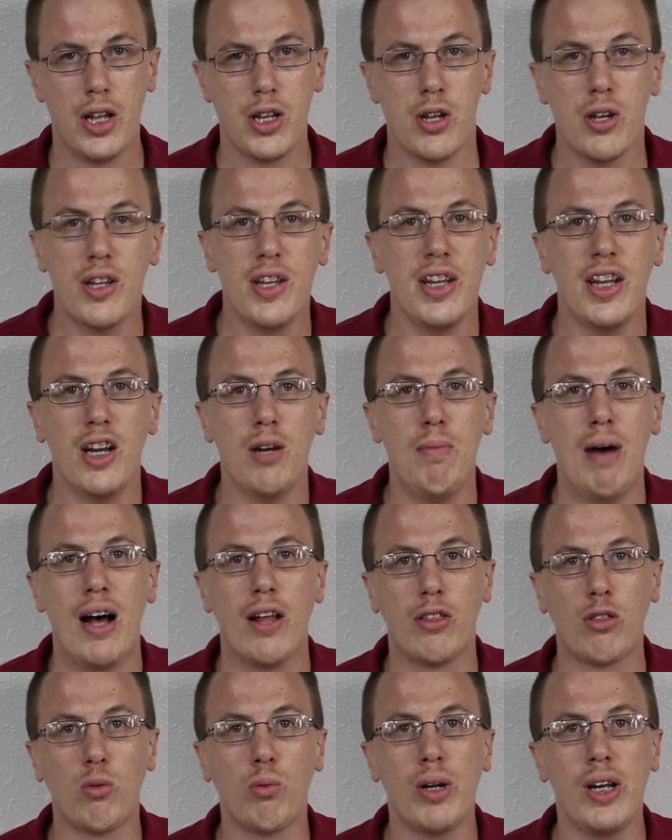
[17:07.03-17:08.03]
You can get
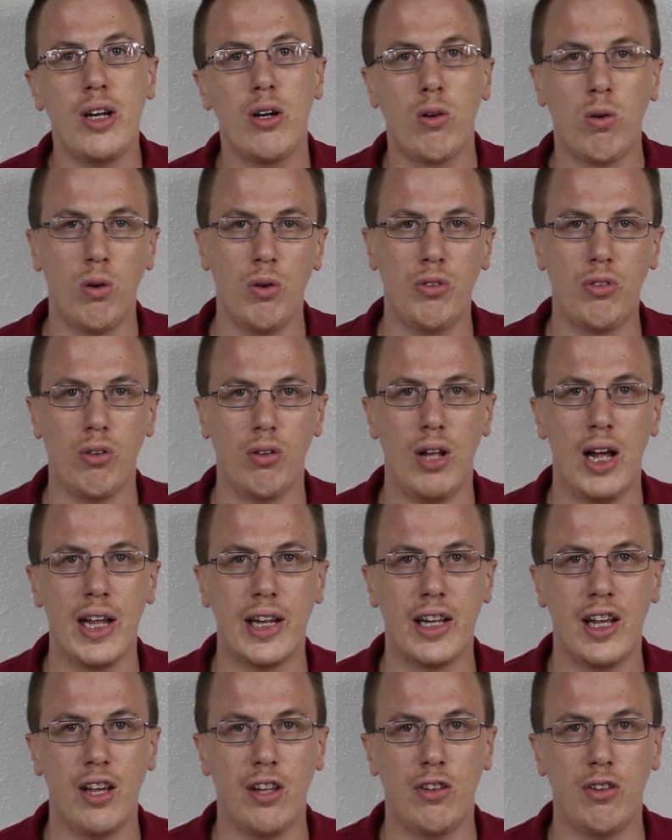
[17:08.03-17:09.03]
about 3 Cruiser
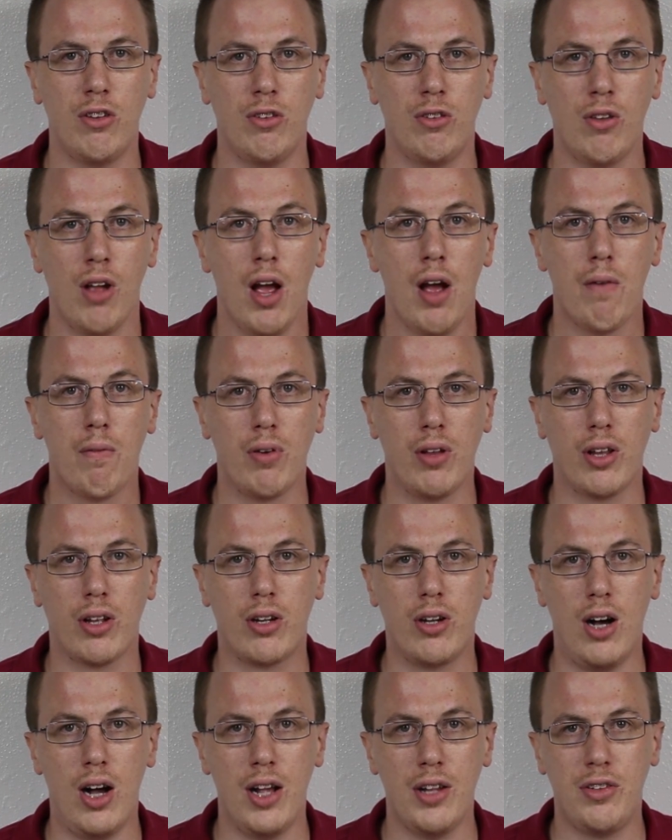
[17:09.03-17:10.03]
Lite cases for the
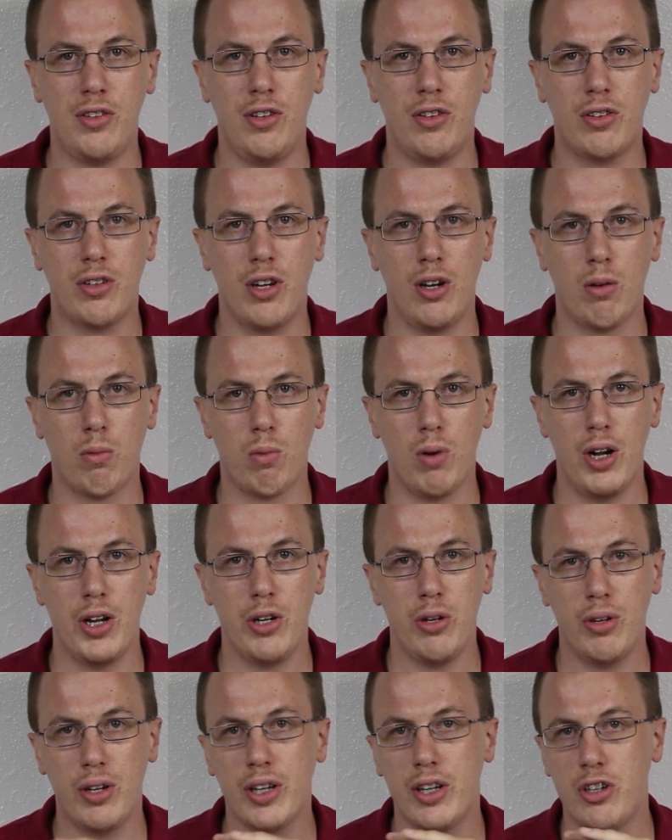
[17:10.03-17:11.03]
cost it's going to
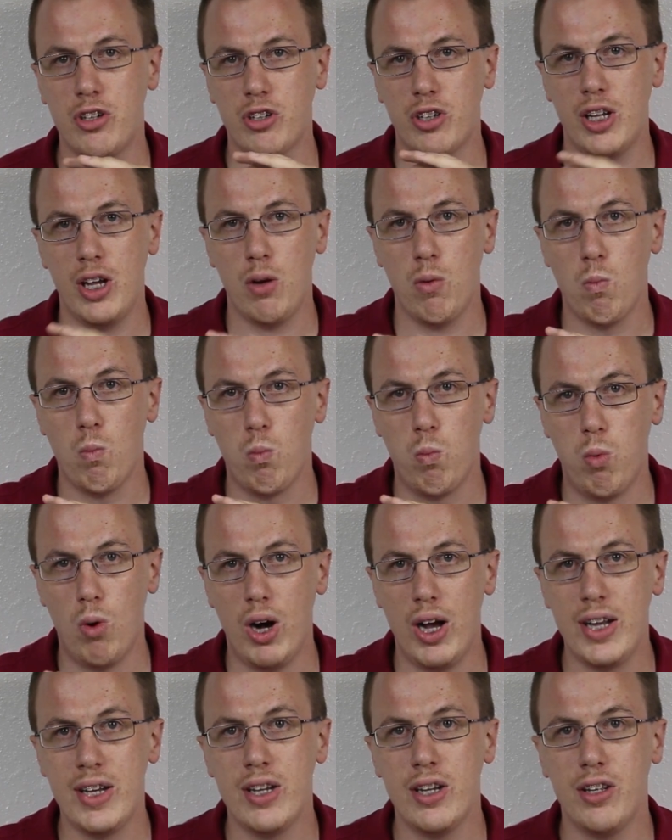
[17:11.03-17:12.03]
run you to just get
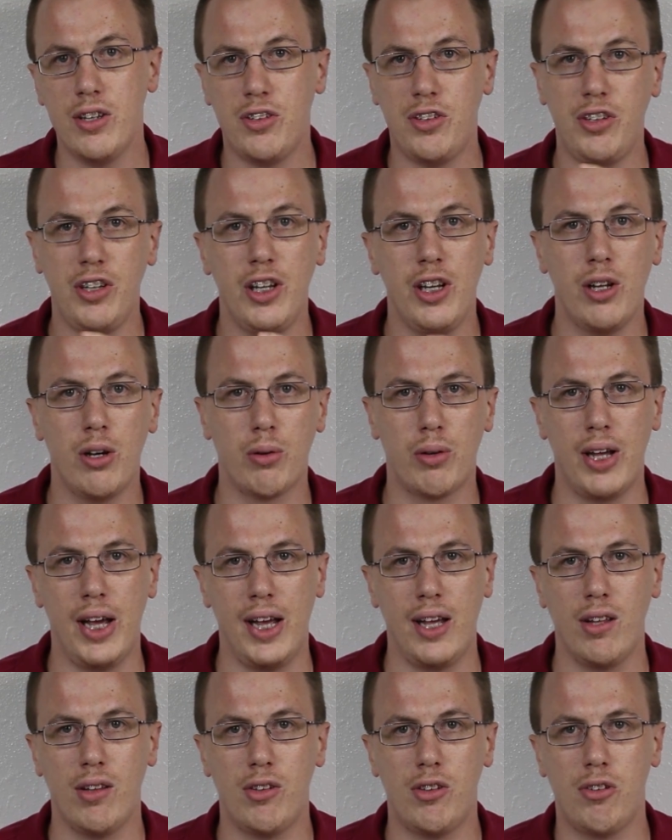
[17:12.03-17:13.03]
one CDO
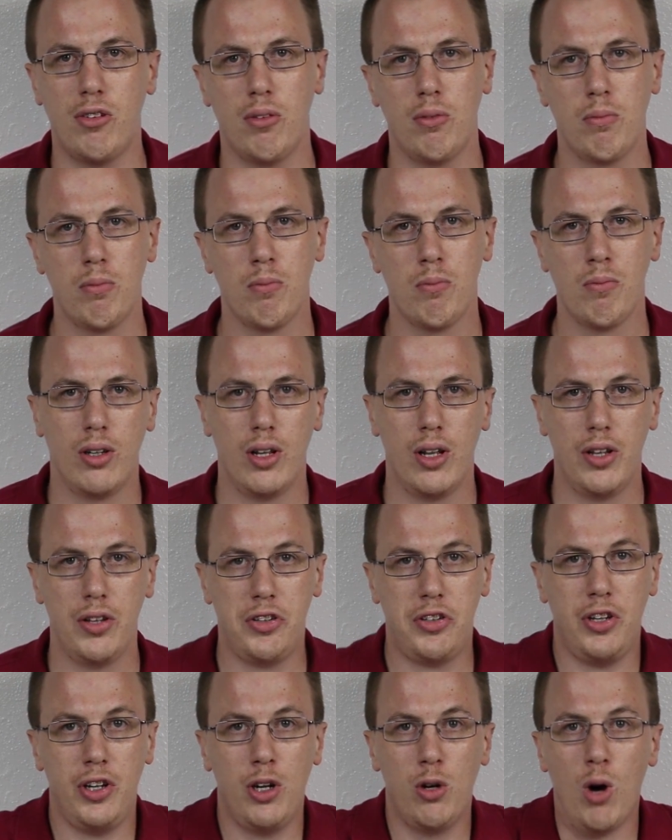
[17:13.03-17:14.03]
case.
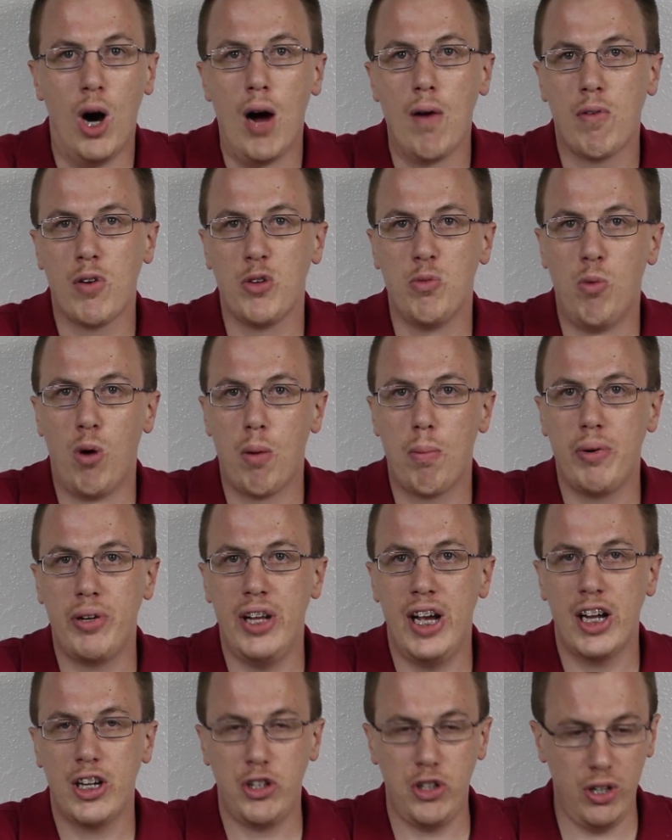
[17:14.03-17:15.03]
CDO offers more
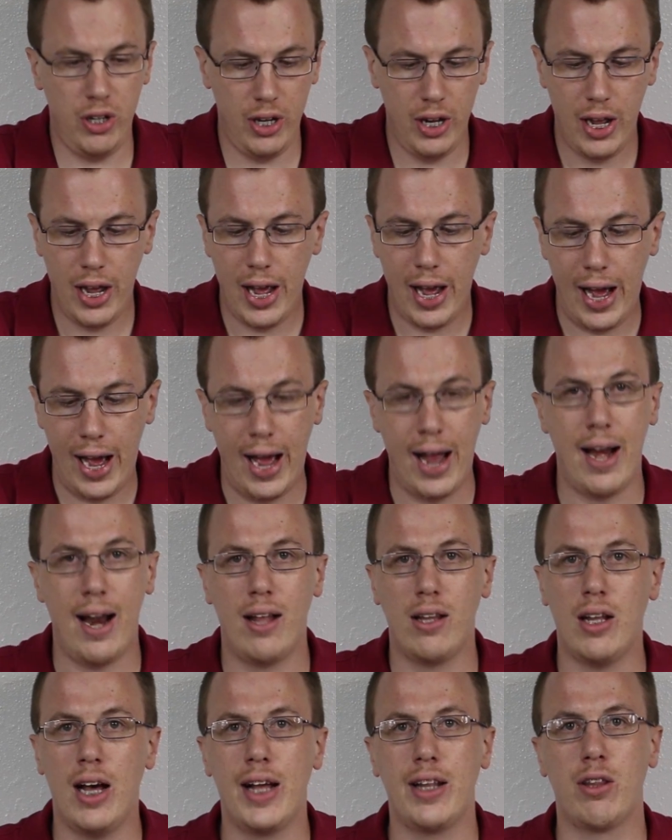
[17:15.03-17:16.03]
protection, and
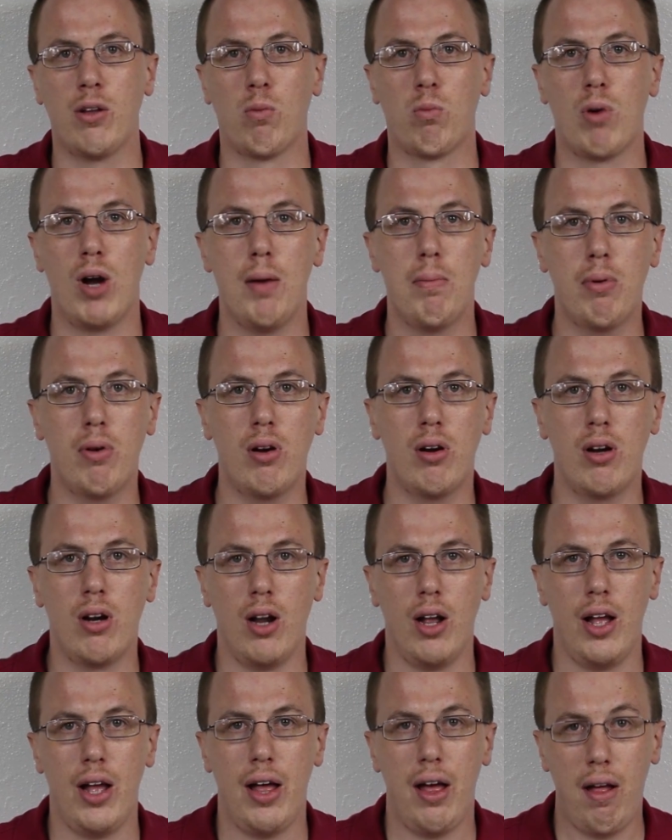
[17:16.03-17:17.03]
I like the
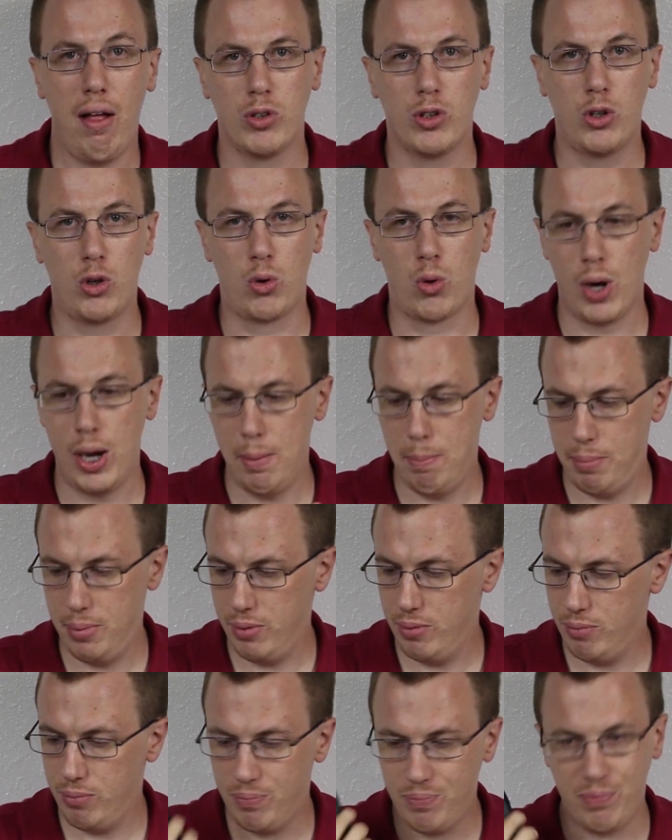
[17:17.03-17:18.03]
rubber
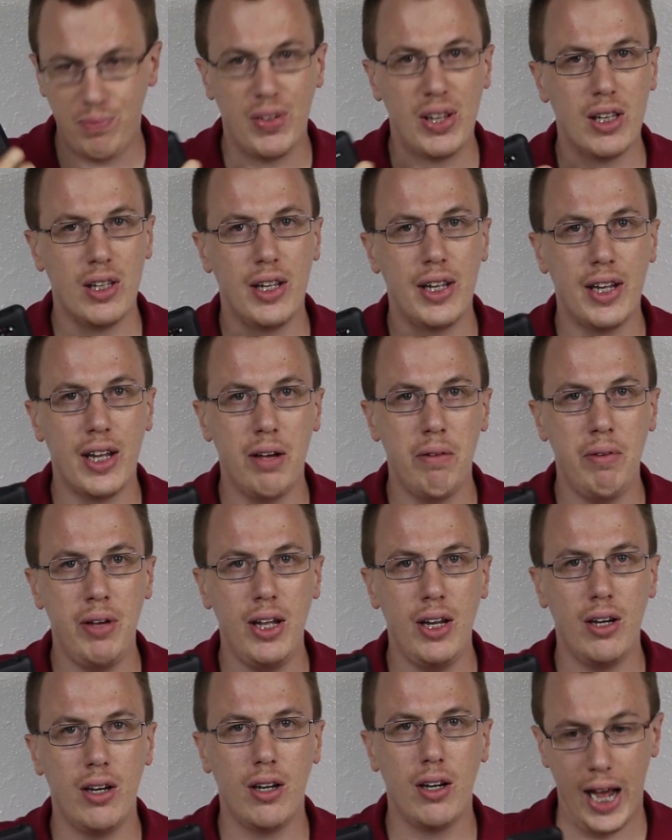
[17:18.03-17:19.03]
grip feeling of
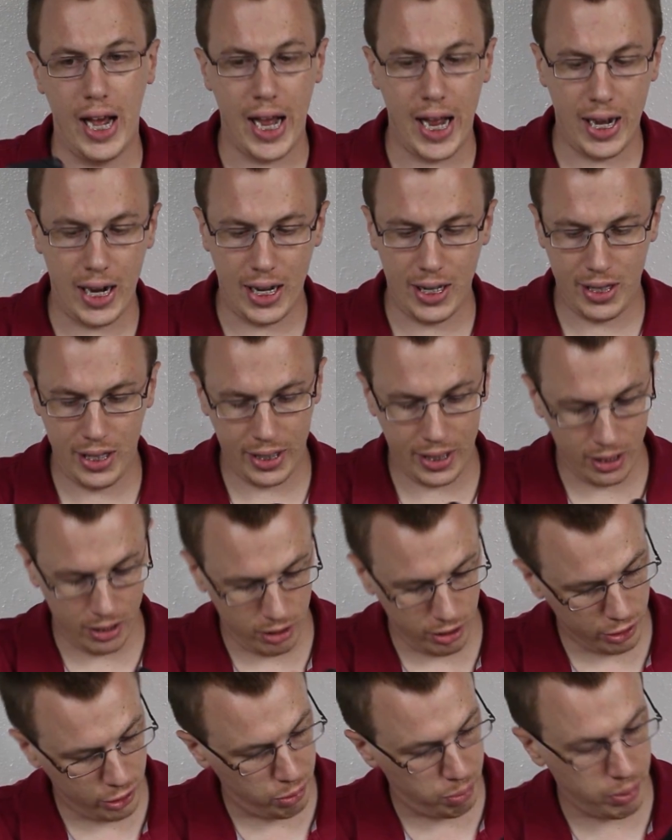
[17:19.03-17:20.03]
it, and I think it
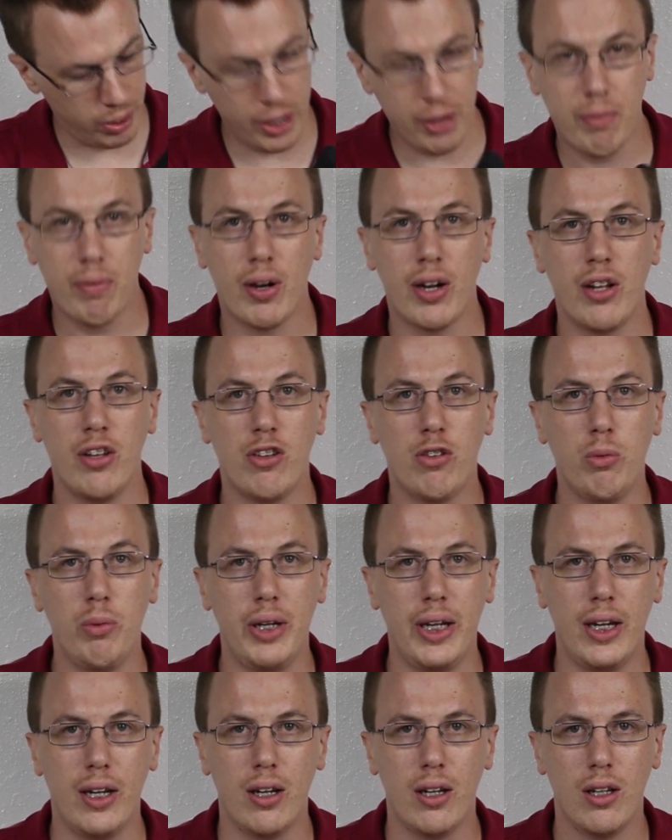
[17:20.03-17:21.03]
looks pretty freaking
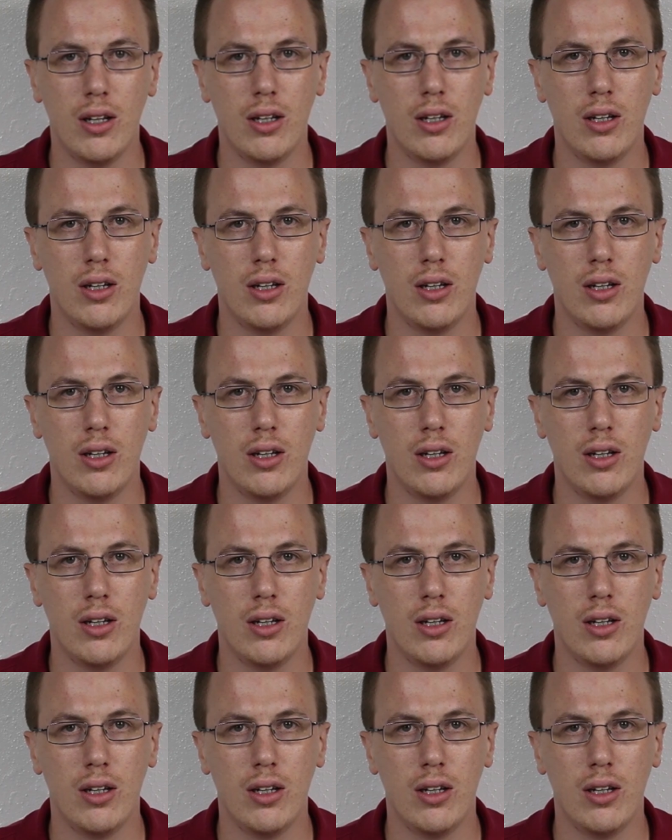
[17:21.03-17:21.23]
sweet.